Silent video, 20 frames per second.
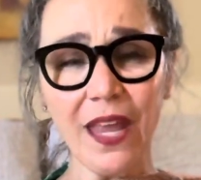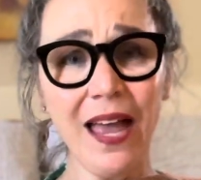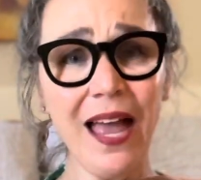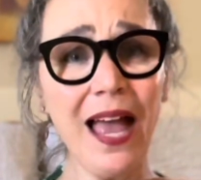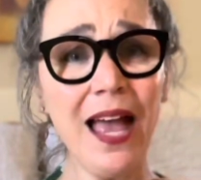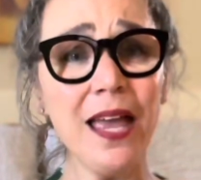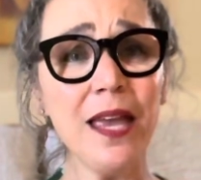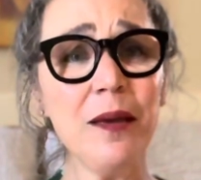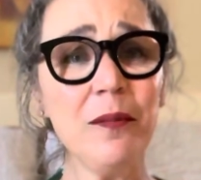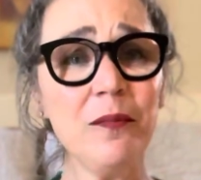
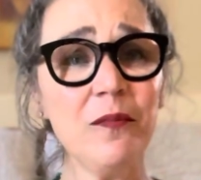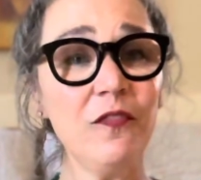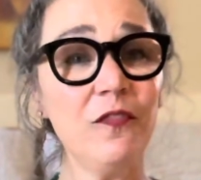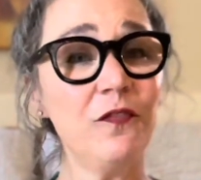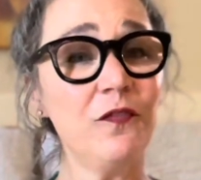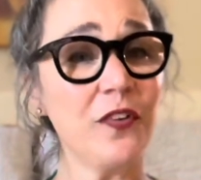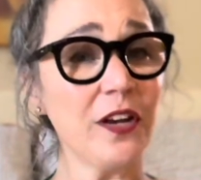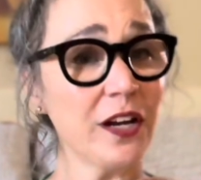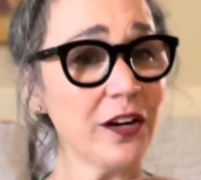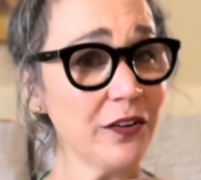I am
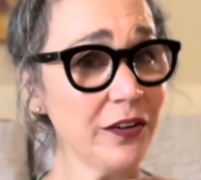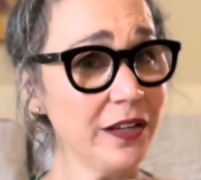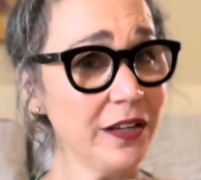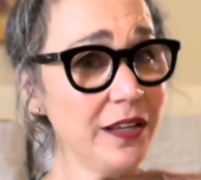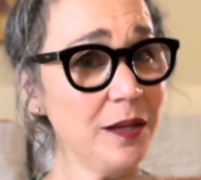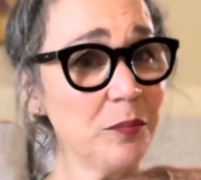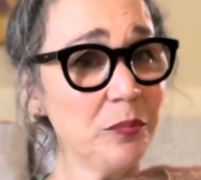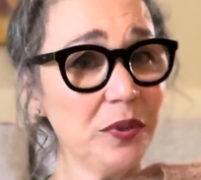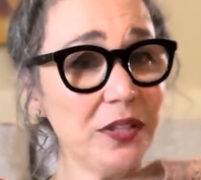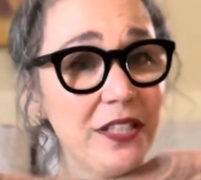
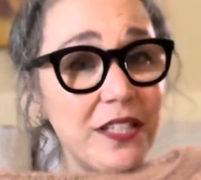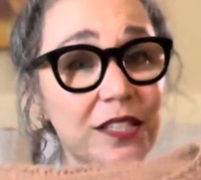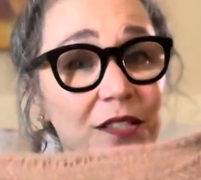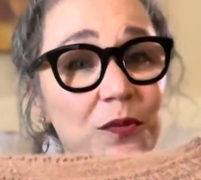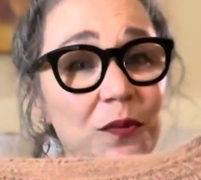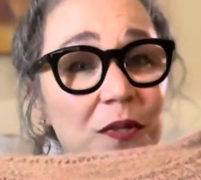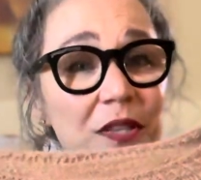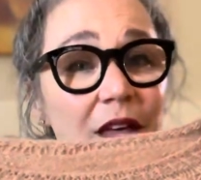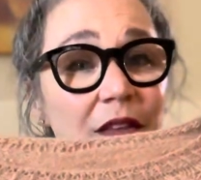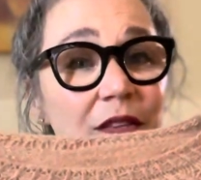very pleased
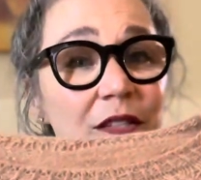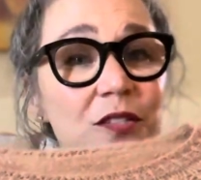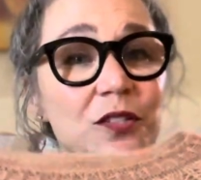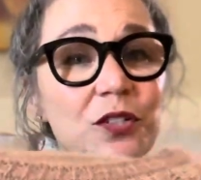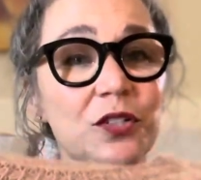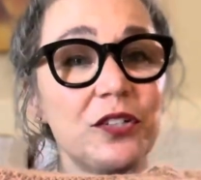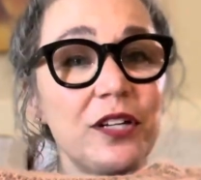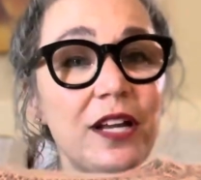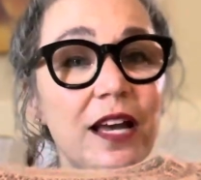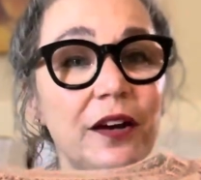with how this
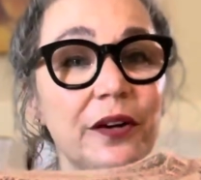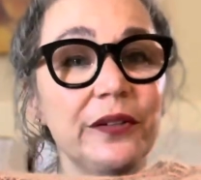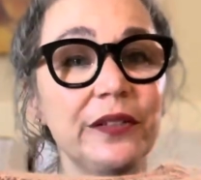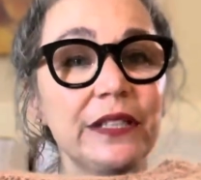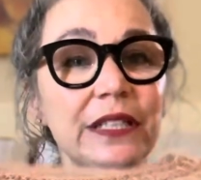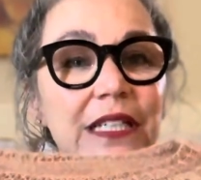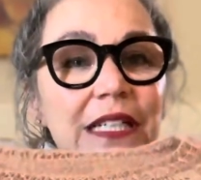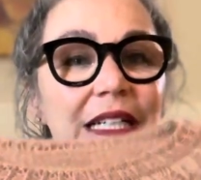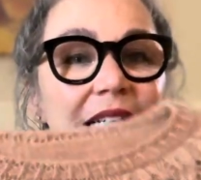turned out.